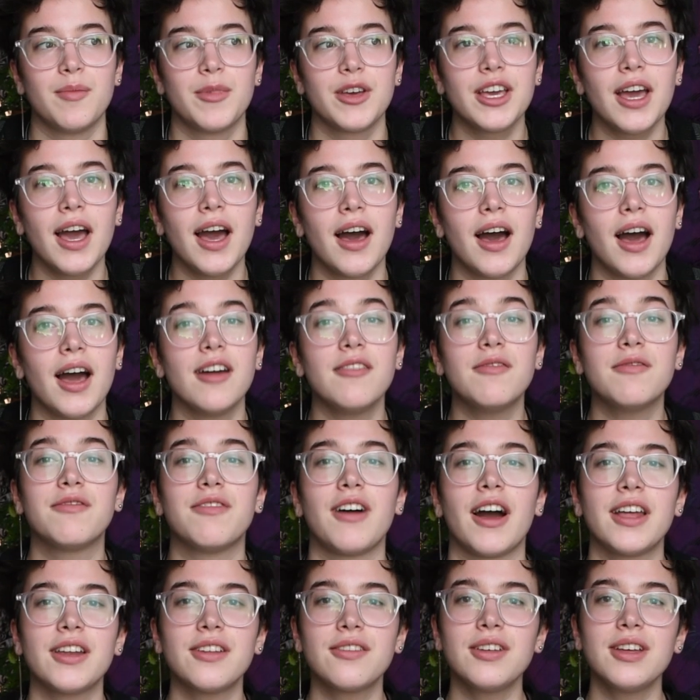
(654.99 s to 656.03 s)
yeah, I'm
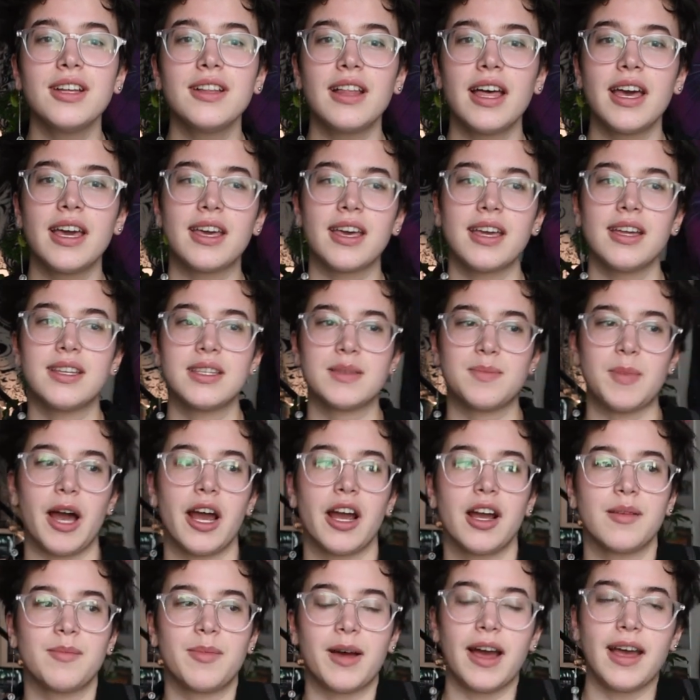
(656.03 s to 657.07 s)
finally like
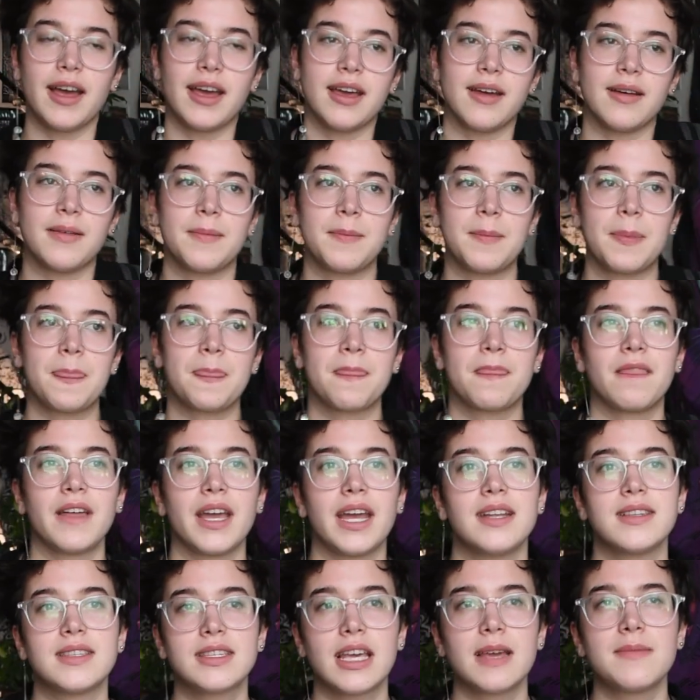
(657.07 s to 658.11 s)
inspired by
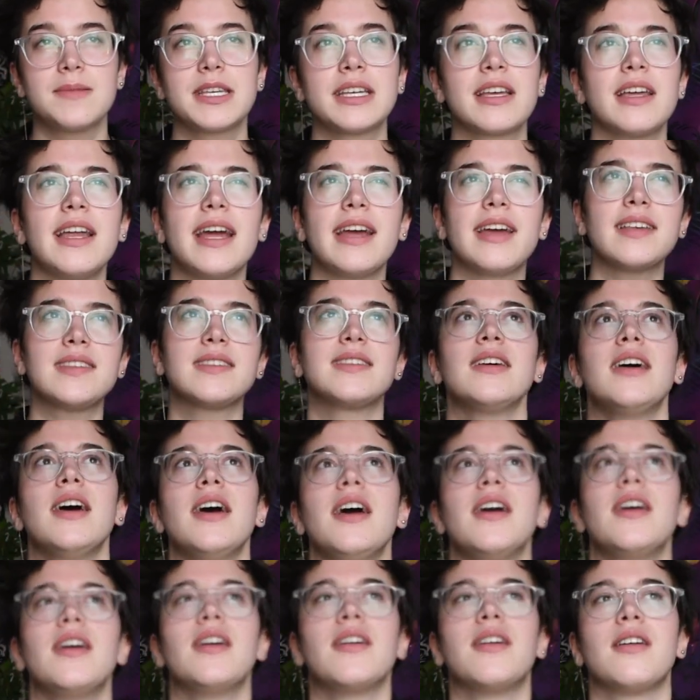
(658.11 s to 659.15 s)
landscapes again. I guess
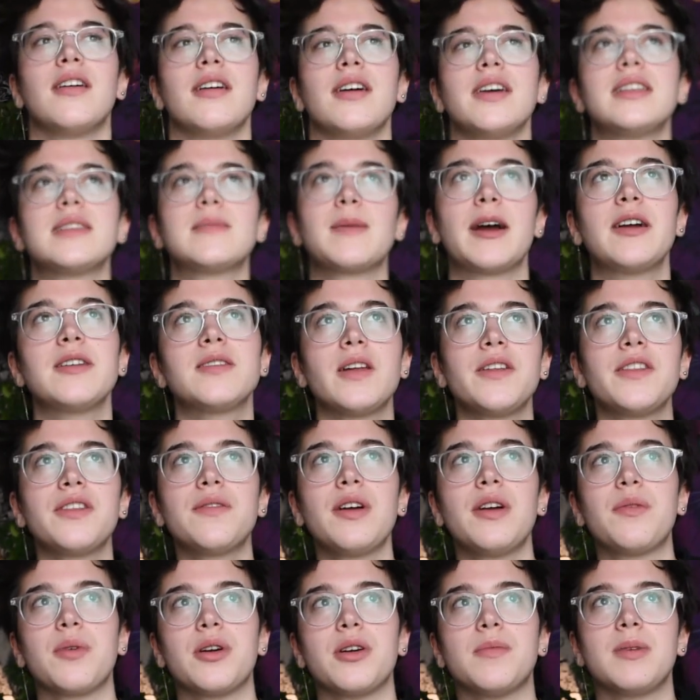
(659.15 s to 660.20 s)
inspired's not the
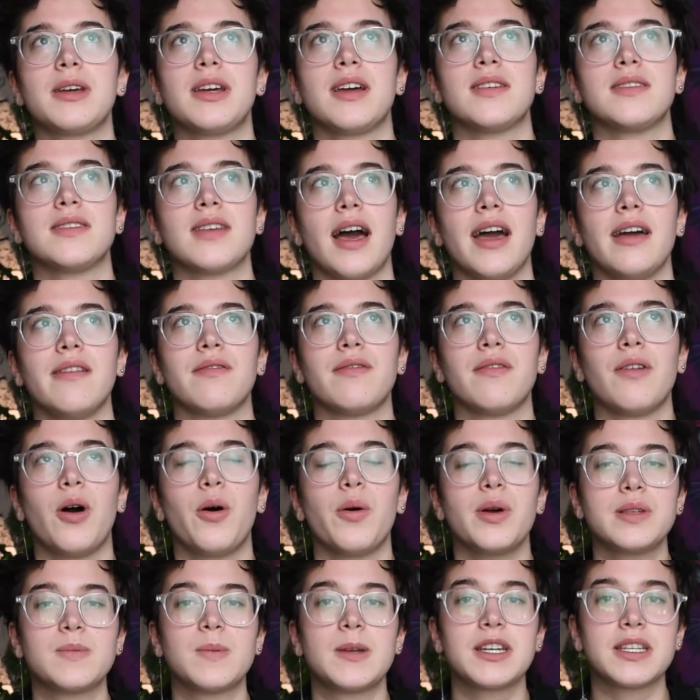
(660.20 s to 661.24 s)
right word, because I've
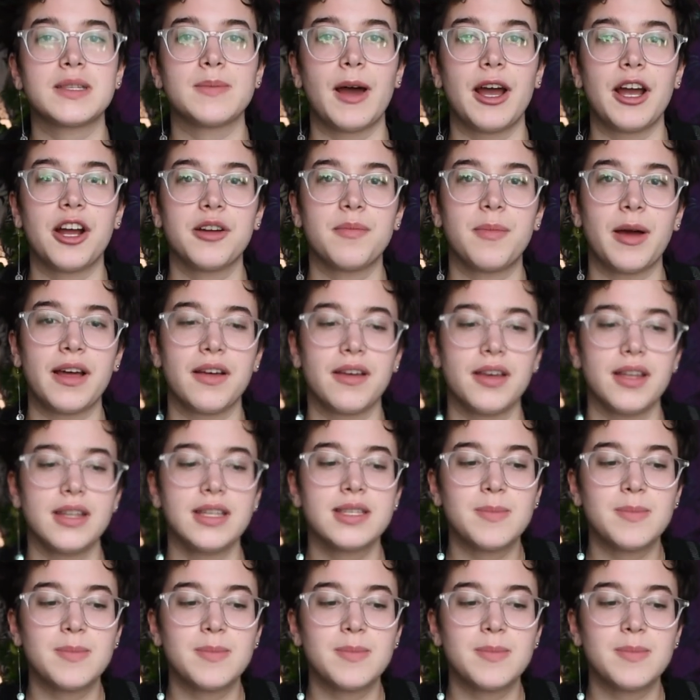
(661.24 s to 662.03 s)
always been inspired by